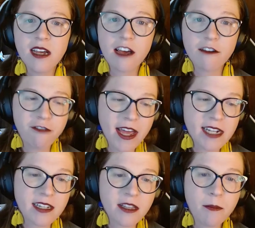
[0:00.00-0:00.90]

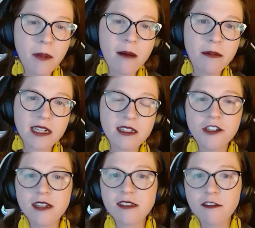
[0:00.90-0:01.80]
fed to the public to
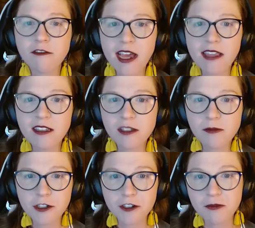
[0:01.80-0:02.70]
justify these
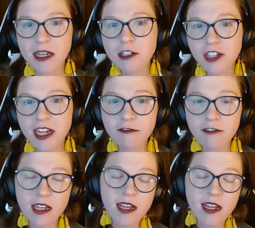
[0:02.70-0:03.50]
measures may shift.